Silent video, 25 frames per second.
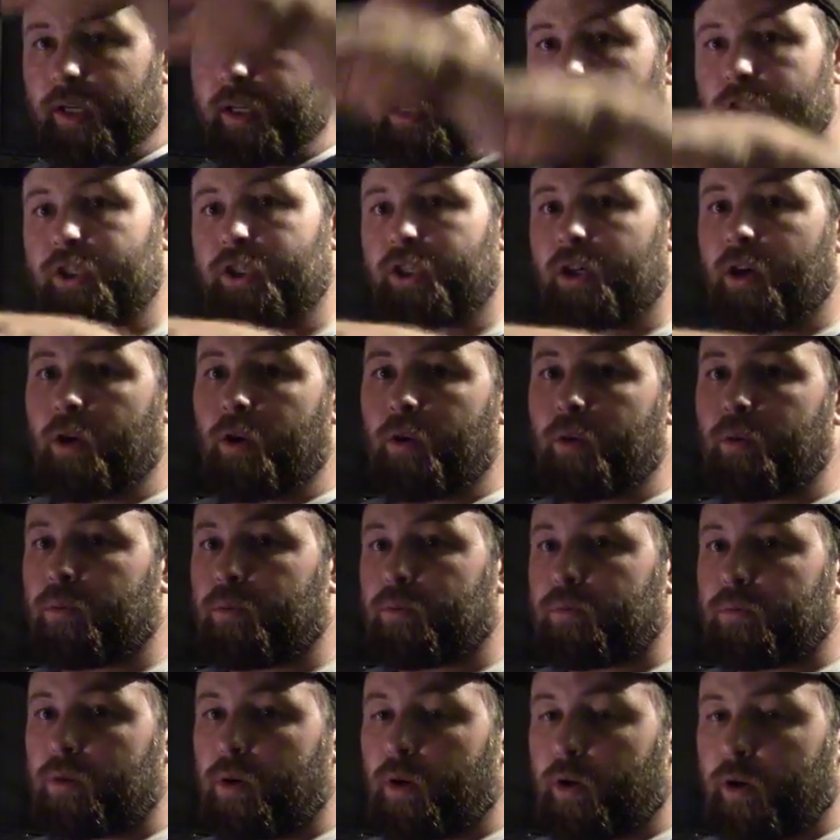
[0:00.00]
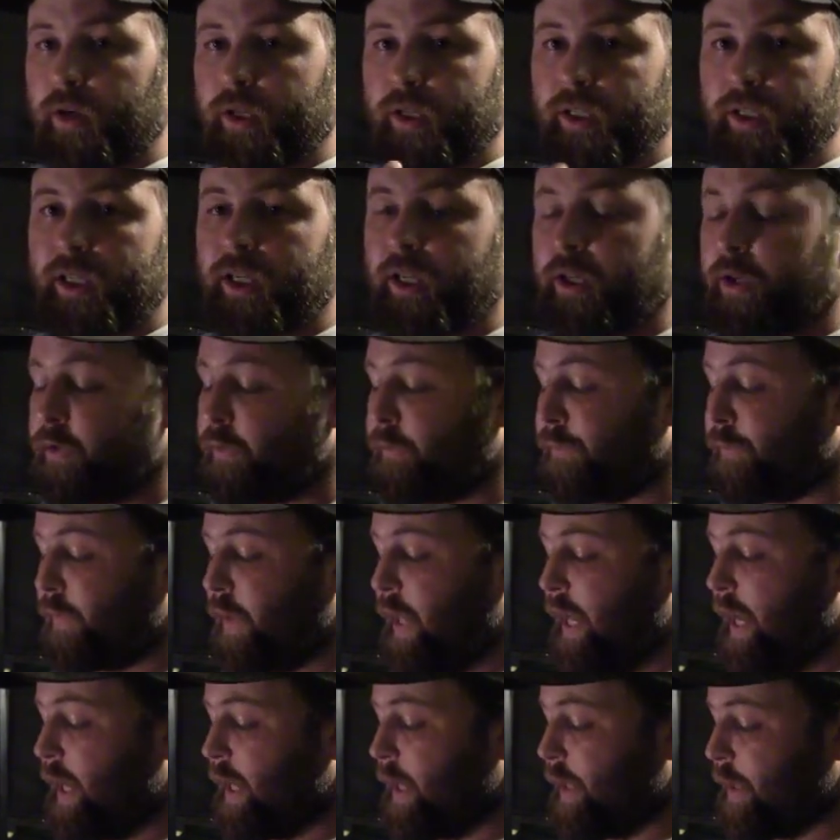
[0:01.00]
control or continue
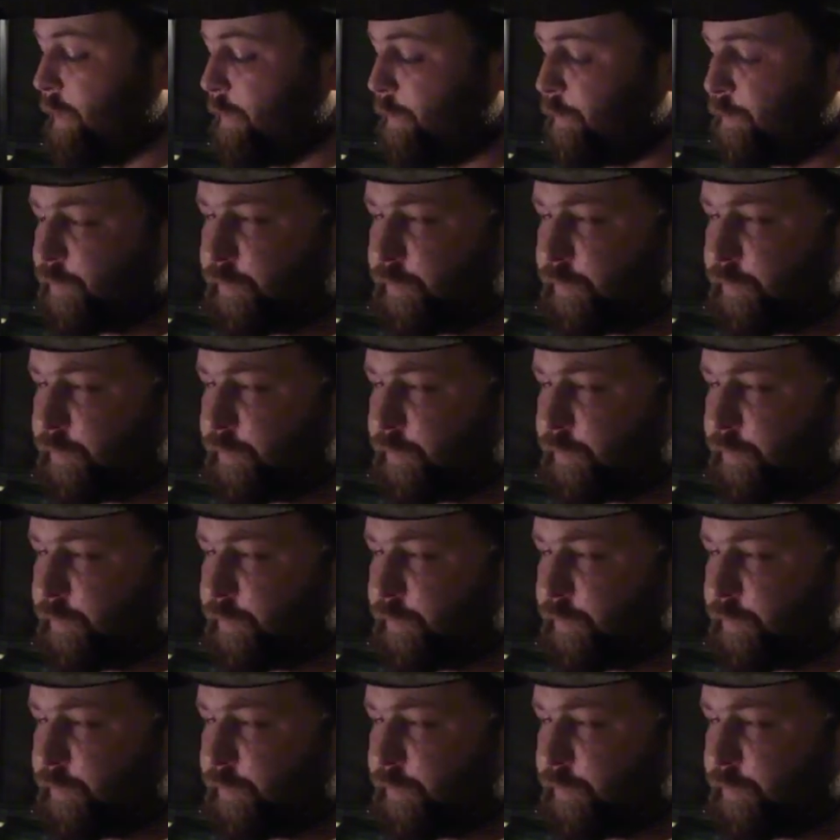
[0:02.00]
flying it.